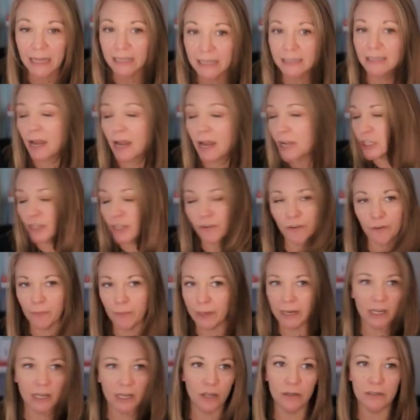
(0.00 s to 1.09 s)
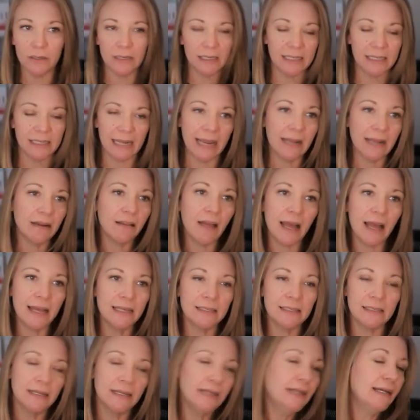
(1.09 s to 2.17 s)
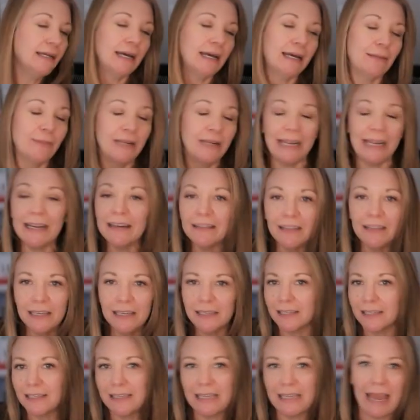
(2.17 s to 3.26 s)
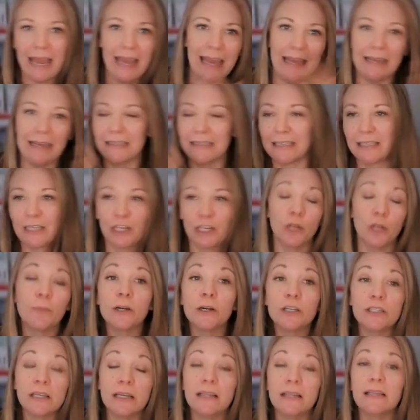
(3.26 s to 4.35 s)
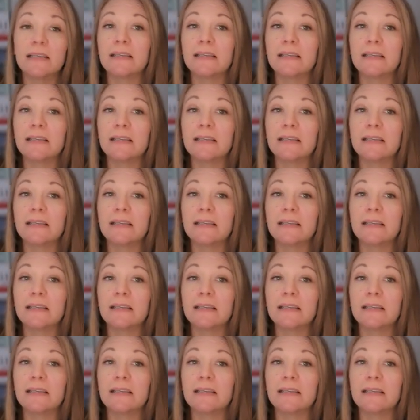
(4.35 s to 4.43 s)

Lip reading: It's not just for me to use as an analyst to say, is this a good person?